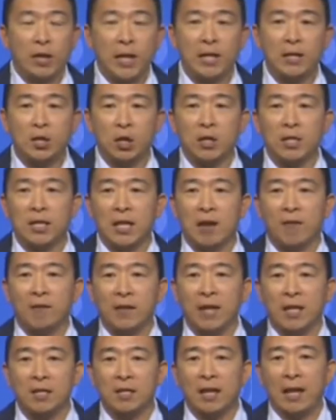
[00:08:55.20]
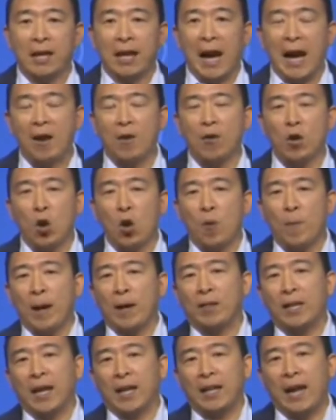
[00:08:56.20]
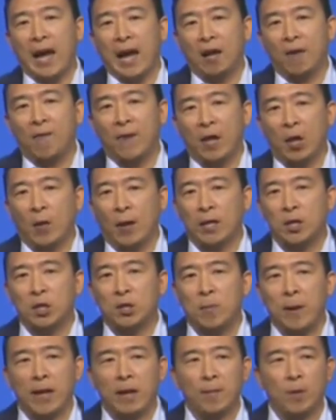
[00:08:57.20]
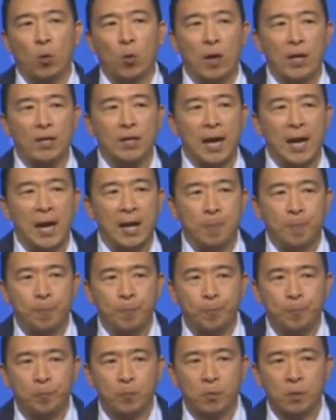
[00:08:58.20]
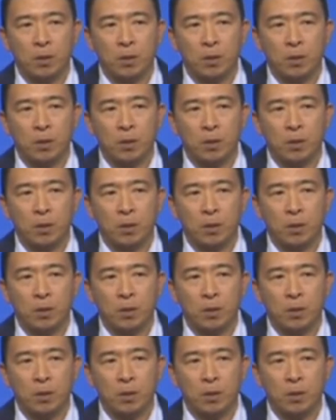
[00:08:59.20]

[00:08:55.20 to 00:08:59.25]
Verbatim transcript: You think to yourself things like, I don't know about that Yang fellow, I just met him the one time.